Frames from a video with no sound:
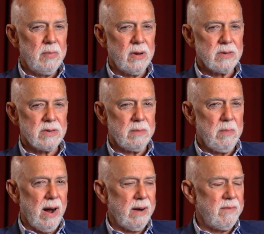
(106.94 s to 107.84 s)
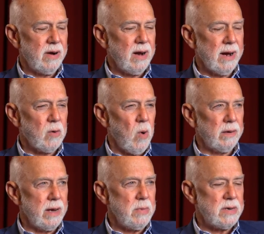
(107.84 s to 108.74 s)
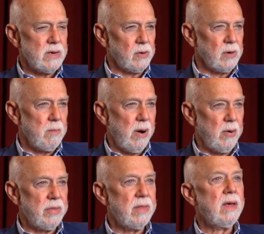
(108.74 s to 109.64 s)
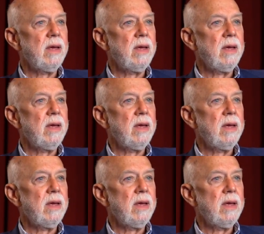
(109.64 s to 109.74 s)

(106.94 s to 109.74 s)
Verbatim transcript: because it could buy very high quality material both